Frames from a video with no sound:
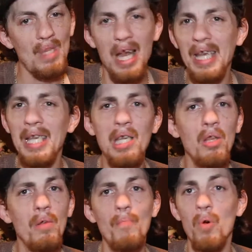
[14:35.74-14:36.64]
guess a
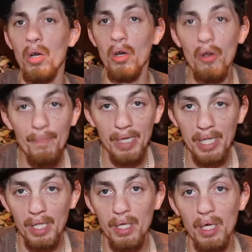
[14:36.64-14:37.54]
little more
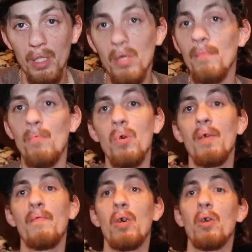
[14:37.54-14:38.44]
urban, a little more
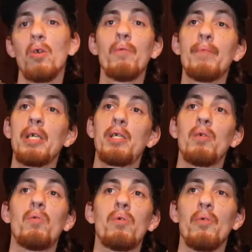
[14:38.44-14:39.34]
of an urban
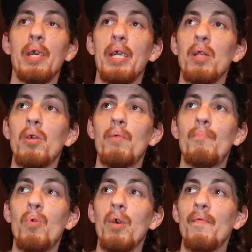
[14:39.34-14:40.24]
Joker, and a little
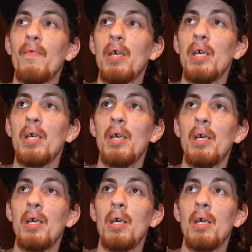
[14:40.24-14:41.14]
more
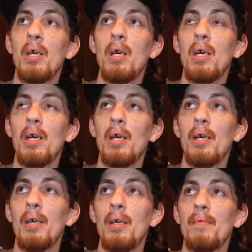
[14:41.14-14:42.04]

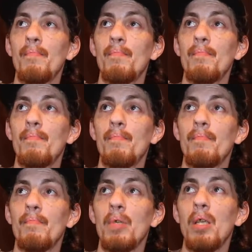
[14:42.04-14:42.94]
of
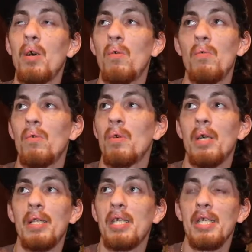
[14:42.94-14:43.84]
a,
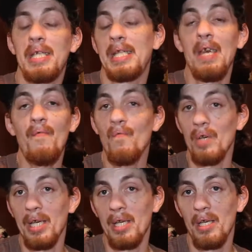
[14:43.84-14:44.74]
just
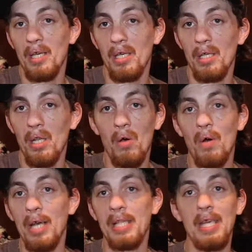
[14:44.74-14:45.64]
different. You know,
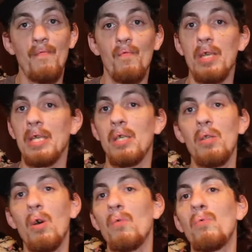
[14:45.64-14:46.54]
a different, you
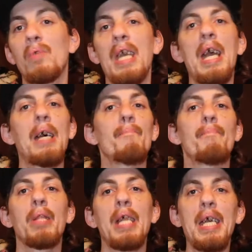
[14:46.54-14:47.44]
know, you can't
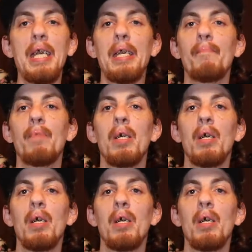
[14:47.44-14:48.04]
blame